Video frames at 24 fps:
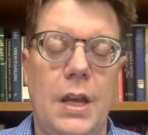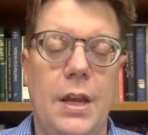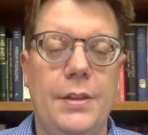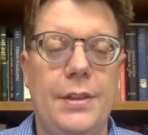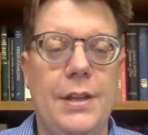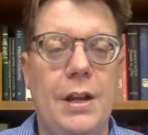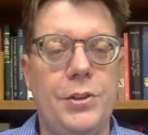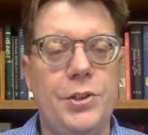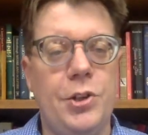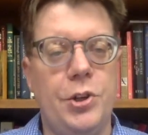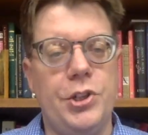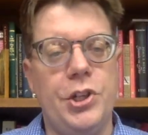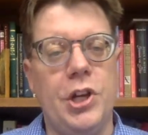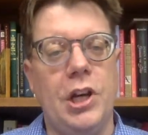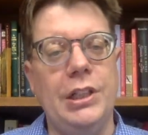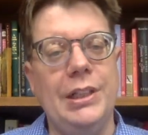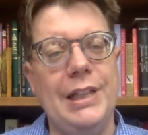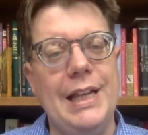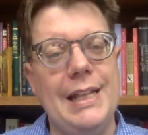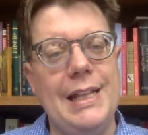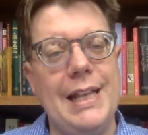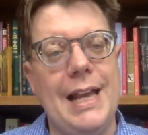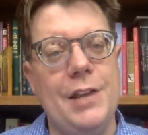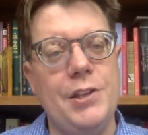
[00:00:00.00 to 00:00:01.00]
Now,
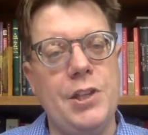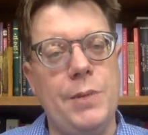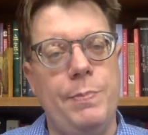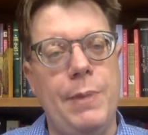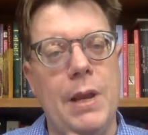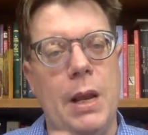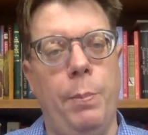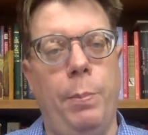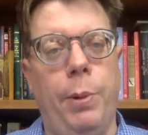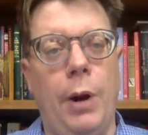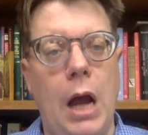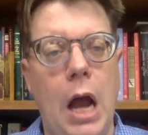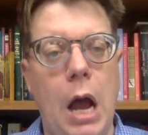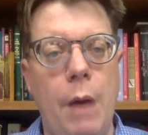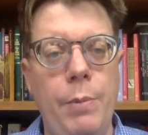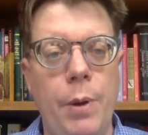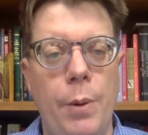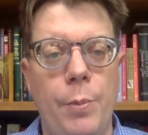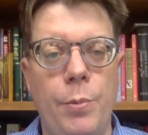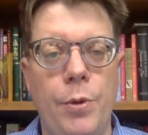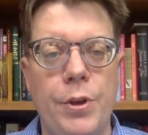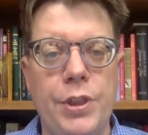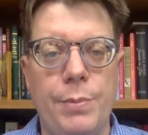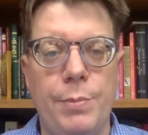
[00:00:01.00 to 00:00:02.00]
Tertullian has a big
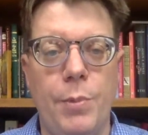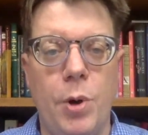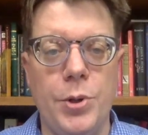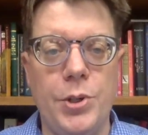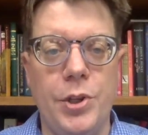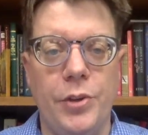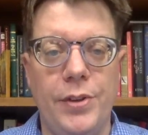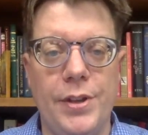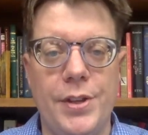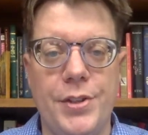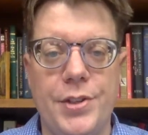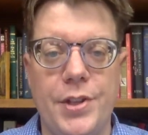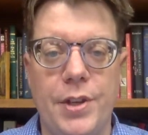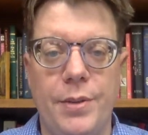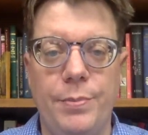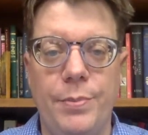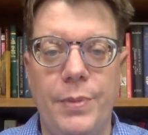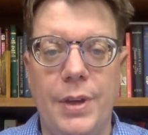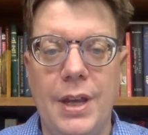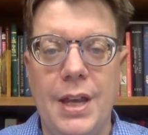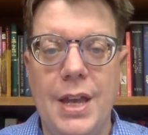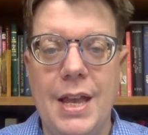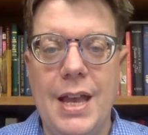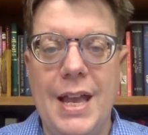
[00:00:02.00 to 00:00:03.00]
problem with modalism.
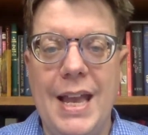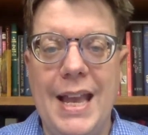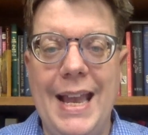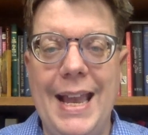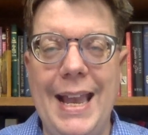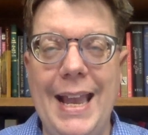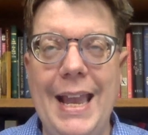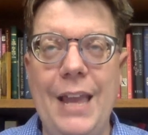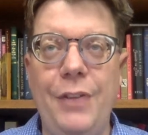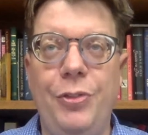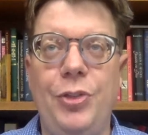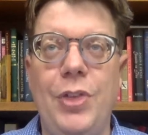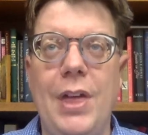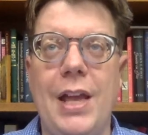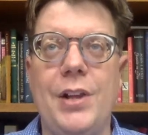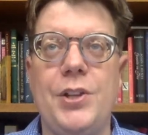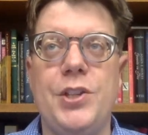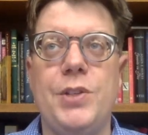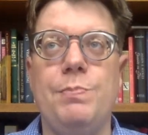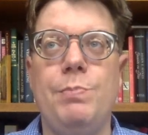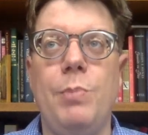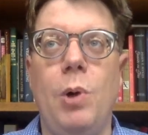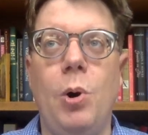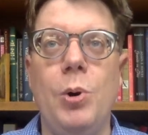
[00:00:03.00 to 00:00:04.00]
He
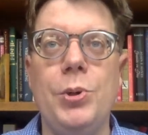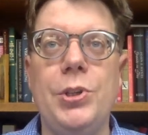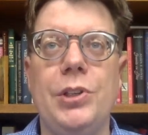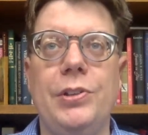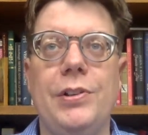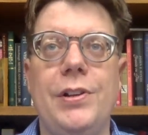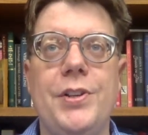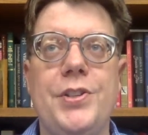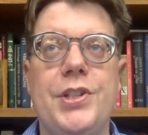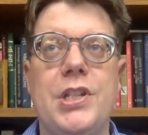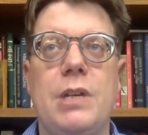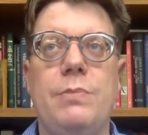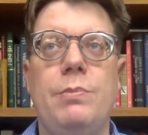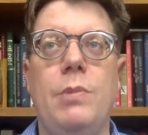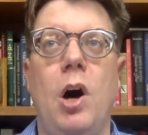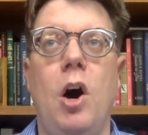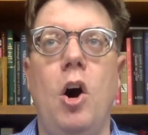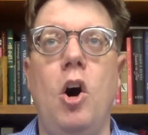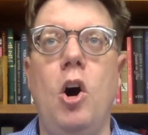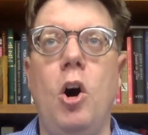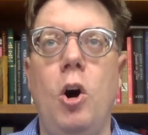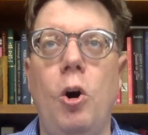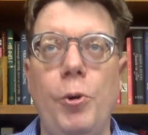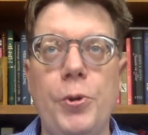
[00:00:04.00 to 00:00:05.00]
thinks modalism
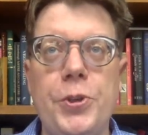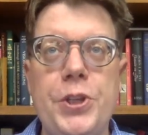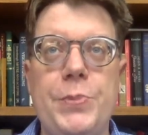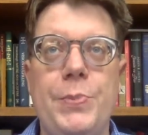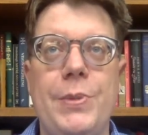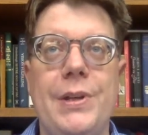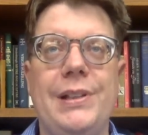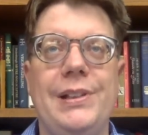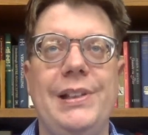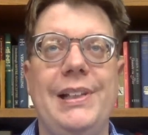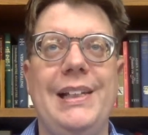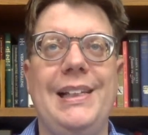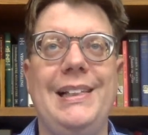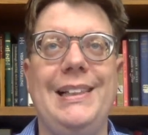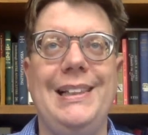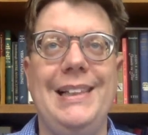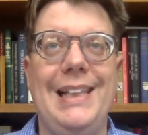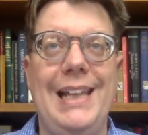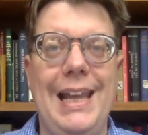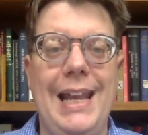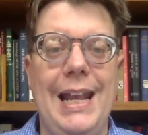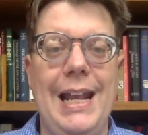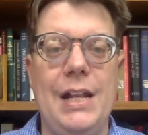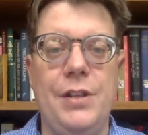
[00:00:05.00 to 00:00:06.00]
ultimately
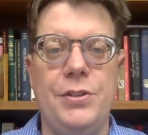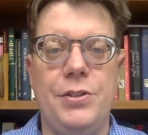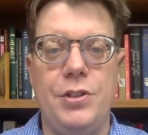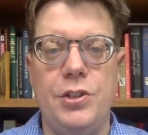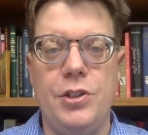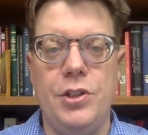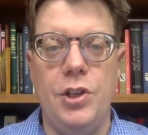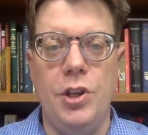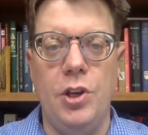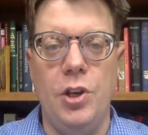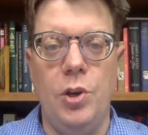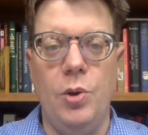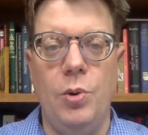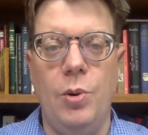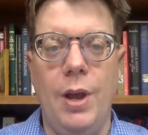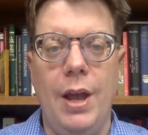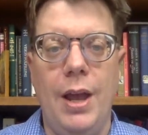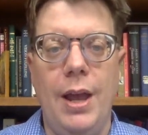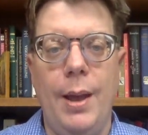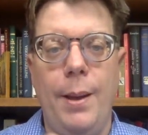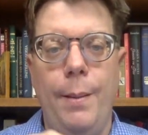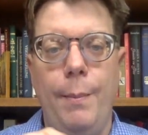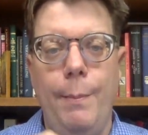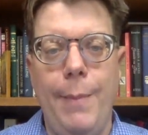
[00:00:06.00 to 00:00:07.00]
leads to
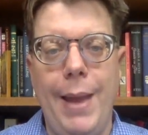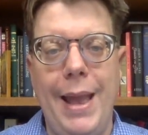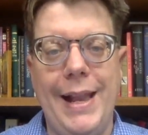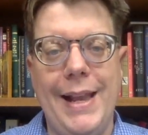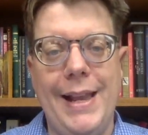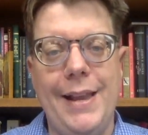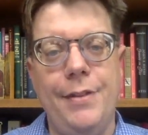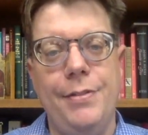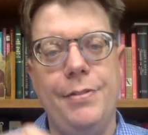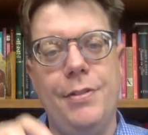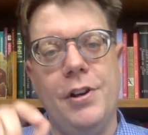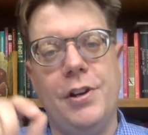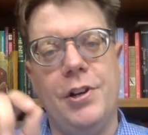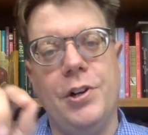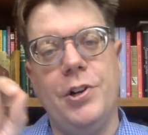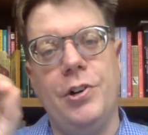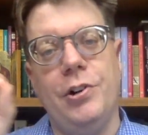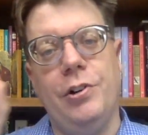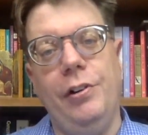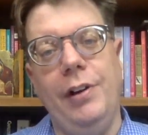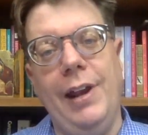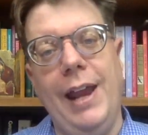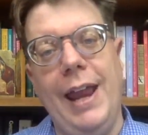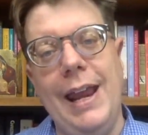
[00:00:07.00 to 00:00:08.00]
making the
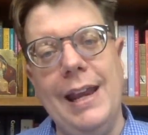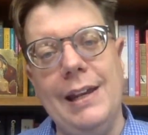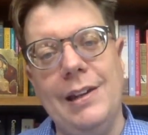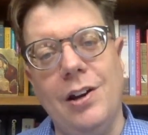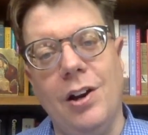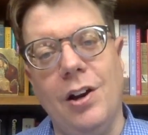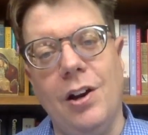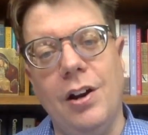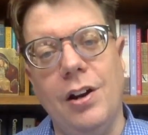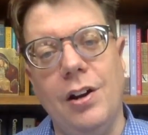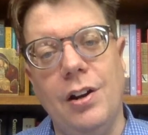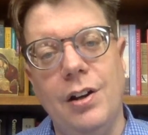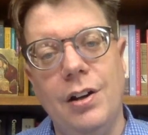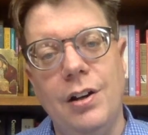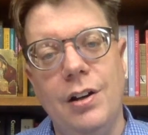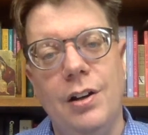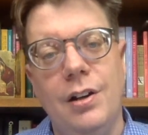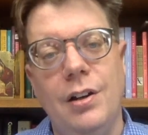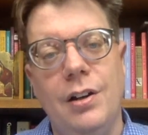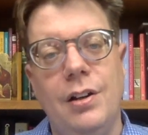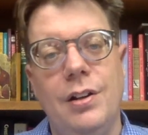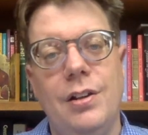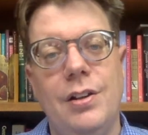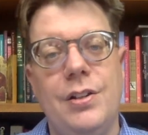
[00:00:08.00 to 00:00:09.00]
Creator
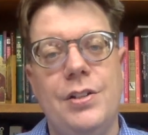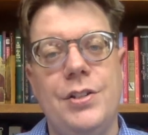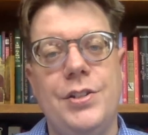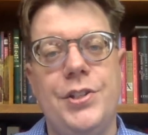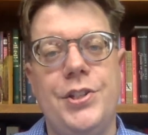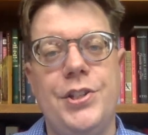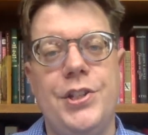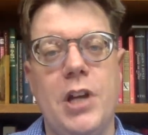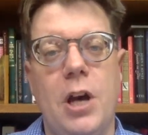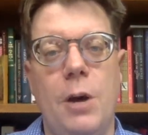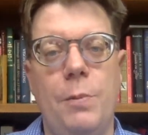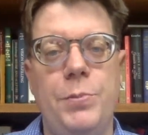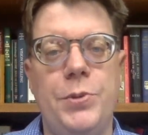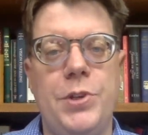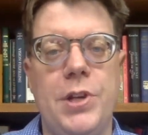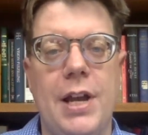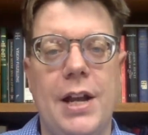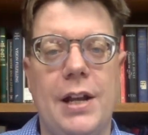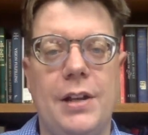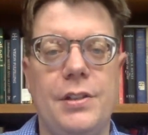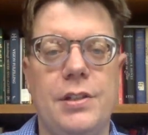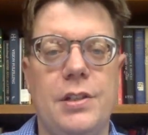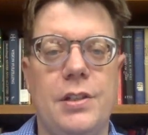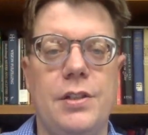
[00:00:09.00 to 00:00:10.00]

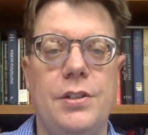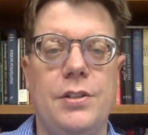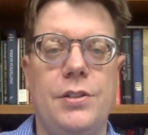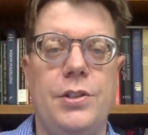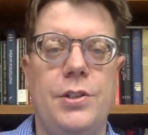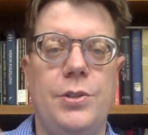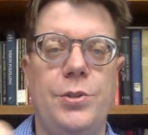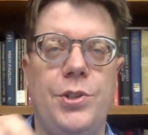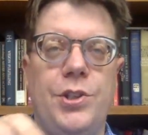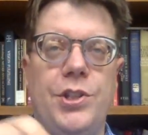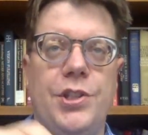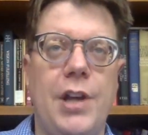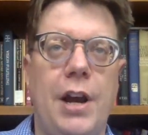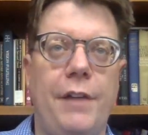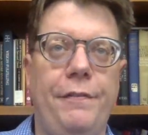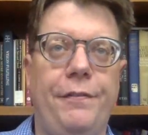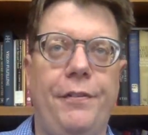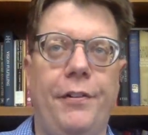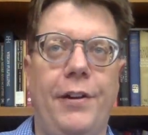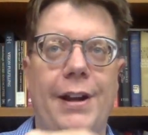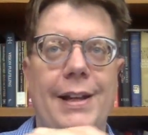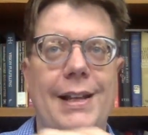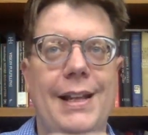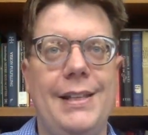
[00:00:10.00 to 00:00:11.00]
subject to
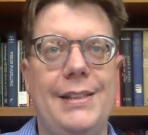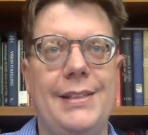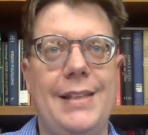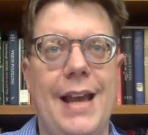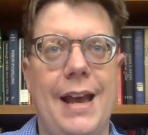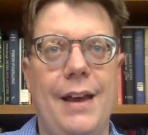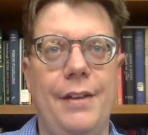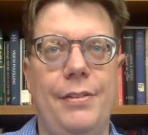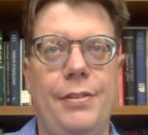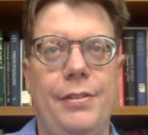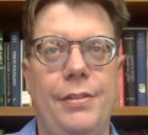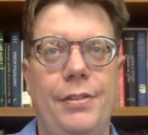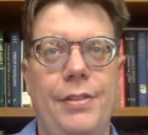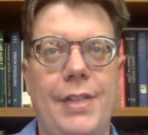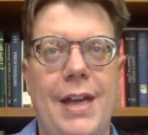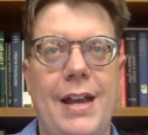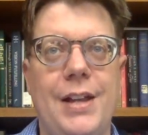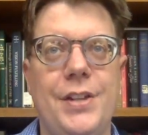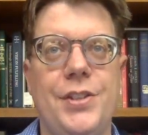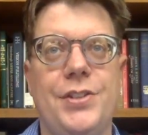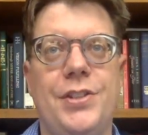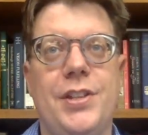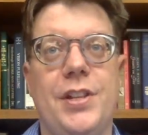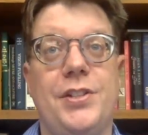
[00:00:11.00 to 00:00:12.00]
suffering and death. That
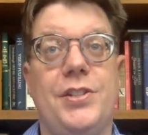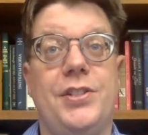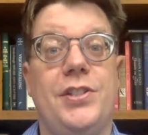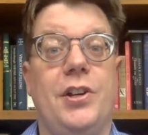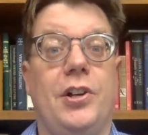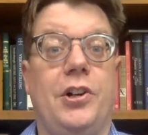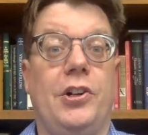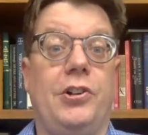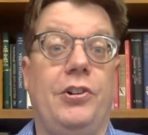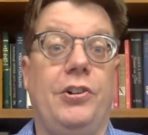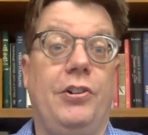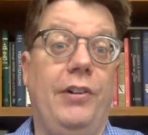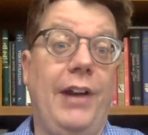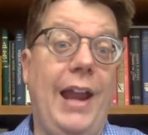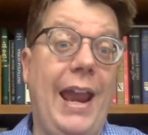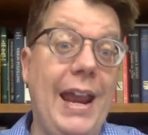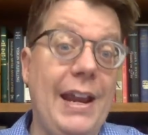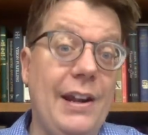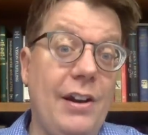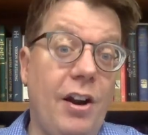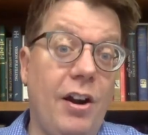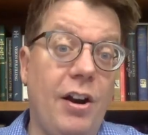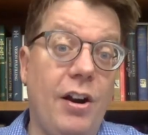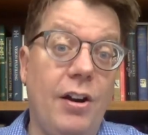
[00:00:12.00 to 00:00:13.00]
is, it's the
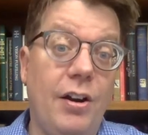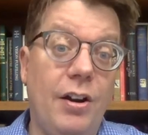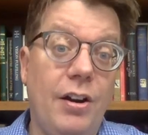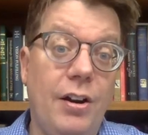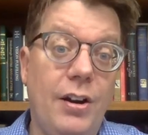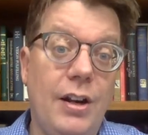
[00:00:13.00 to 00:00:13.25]
Creator.